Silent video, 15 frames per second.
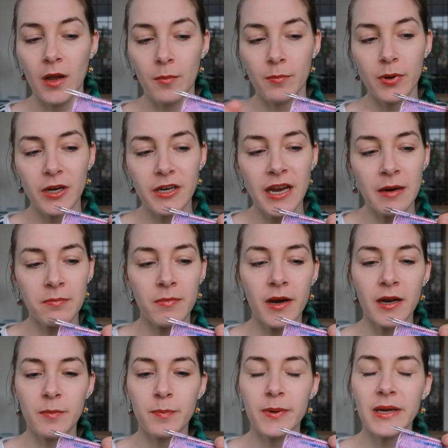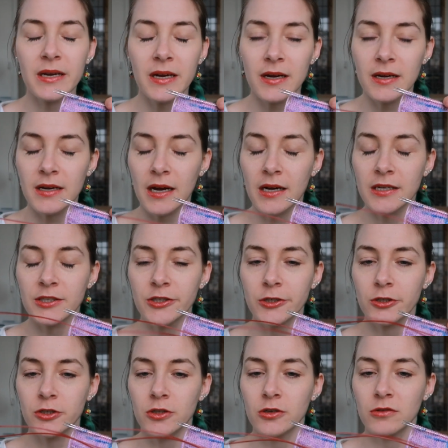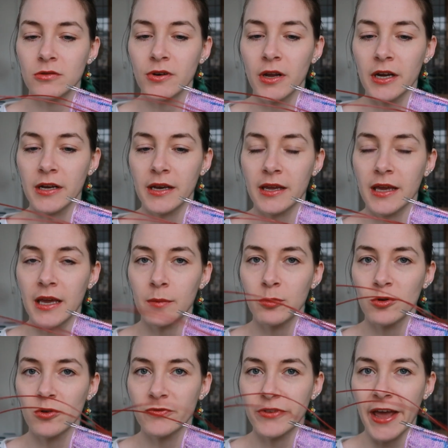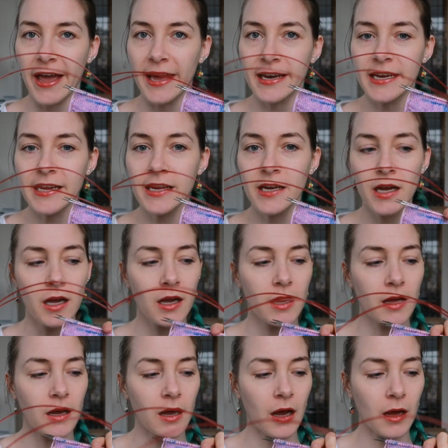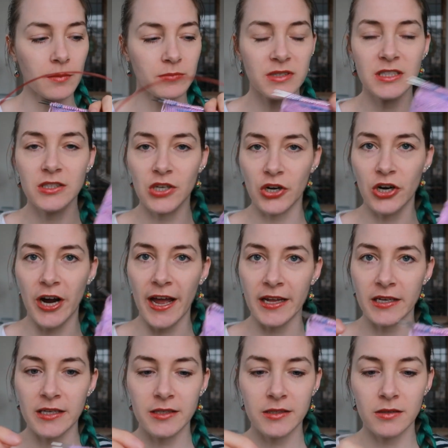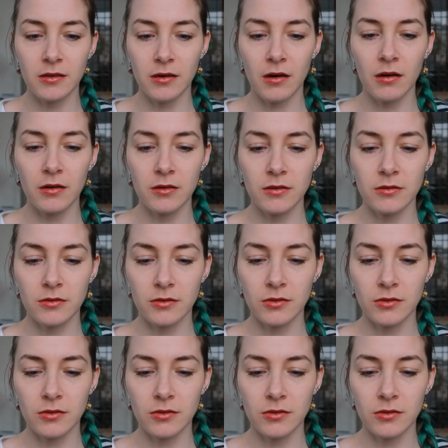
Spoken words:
but that might be that I just don't like the cable of the eddy. These are eddy circulars.